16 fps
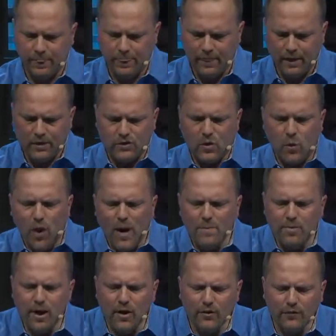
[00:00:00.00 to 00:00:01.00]
So, why
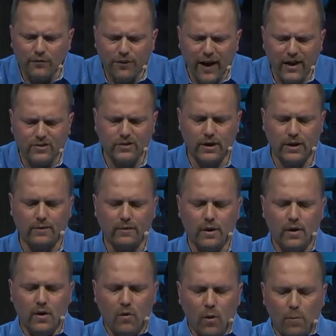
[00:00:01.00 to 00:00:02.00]
prayer and fasting?
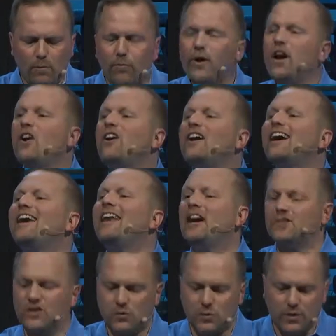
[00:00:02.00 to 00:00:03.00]
Well, prayer
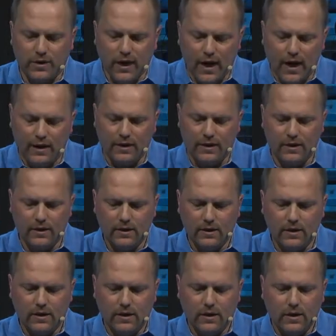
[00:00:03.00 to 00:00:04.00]
connects us with God.
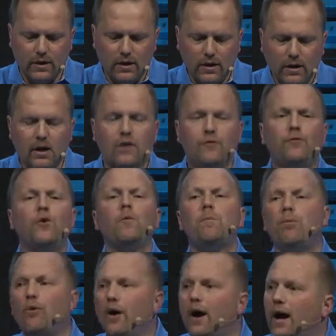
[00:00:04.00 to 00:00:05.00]
If you
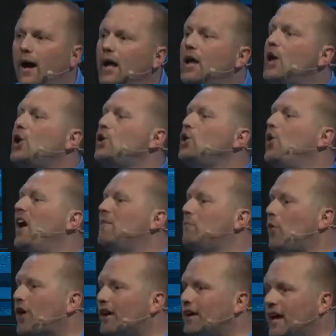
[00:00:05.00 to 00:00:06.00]
pray, you'll have
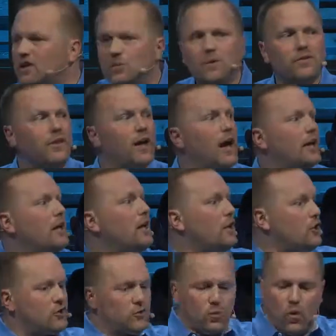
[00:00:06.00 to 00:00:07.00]
more connection with God.
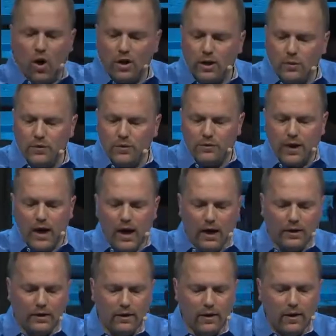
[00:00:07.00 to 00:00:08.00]
You're walking with
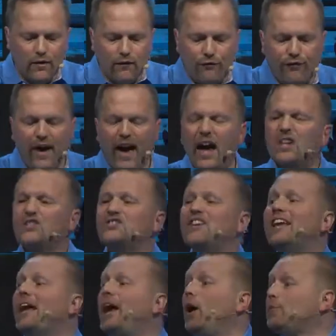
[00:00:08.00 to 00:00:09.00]
God.
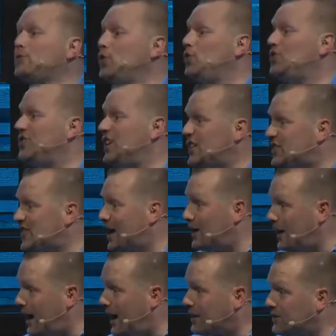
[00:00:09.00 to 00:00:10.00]
Fasting helps you
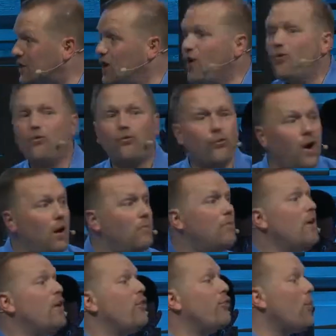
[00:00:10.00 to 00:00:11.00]
disconnect from
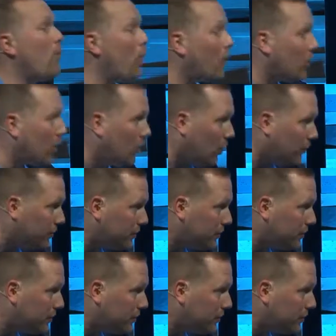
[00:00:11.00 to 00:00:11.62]
the world.